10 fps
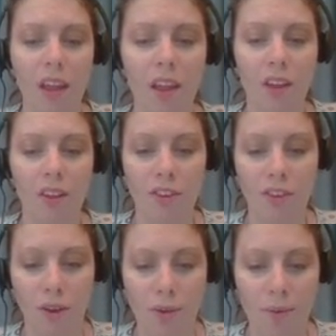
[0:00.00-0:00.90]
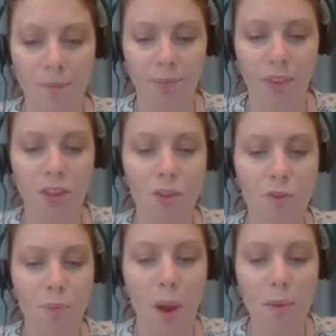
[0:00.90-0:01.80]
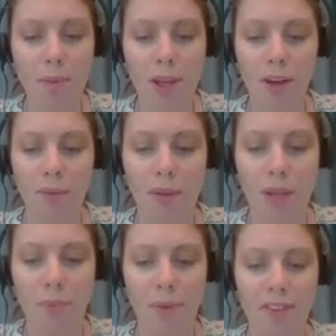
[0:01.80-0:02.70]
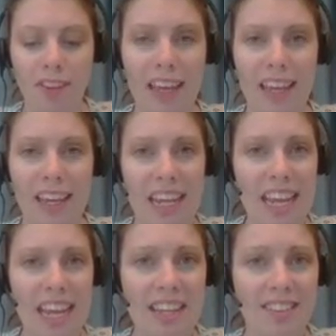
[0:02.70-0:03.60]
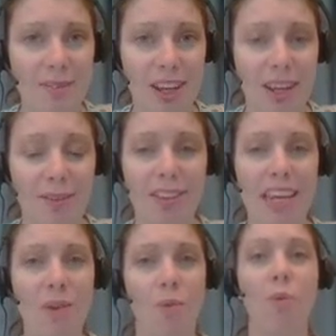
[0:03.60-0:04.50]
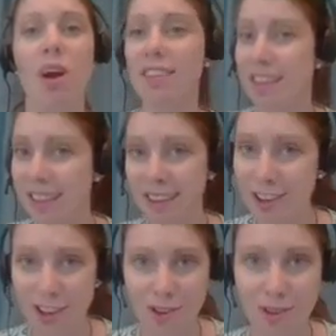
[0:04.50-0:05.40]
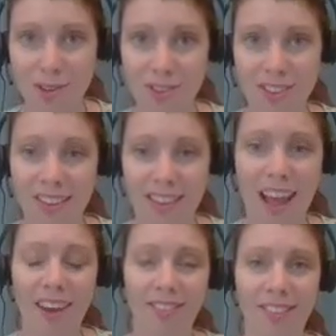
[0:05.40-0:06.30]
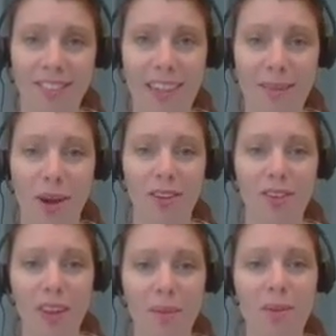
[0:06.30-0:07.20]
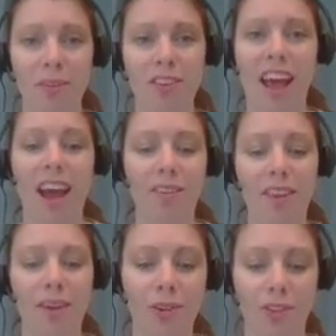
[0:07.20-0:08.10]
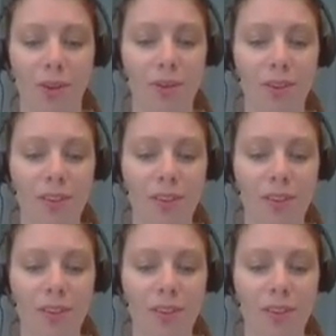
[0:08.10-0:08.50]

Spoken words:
So you've probably heard people say sometimes that it wasn't the news that really bothered them, it was how they were told.